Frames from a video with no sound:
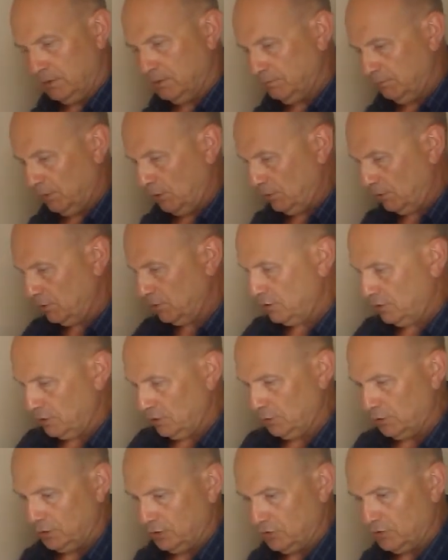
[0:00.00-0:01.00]
motors, you
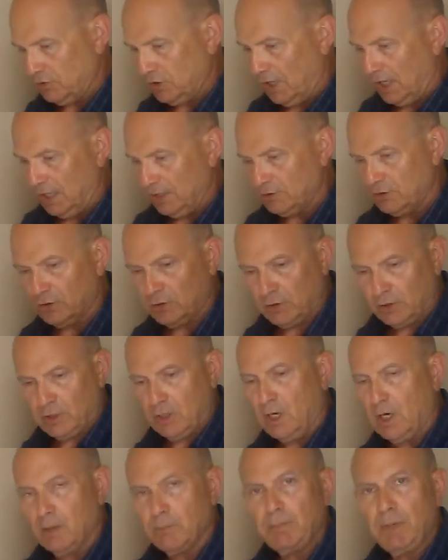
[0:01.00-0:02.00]
know, good size, and they're
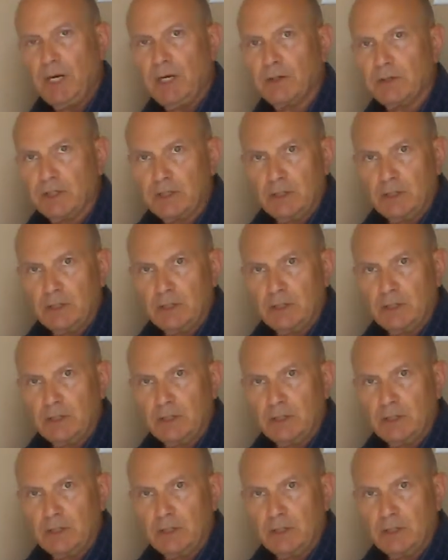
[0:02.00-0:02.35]
compound.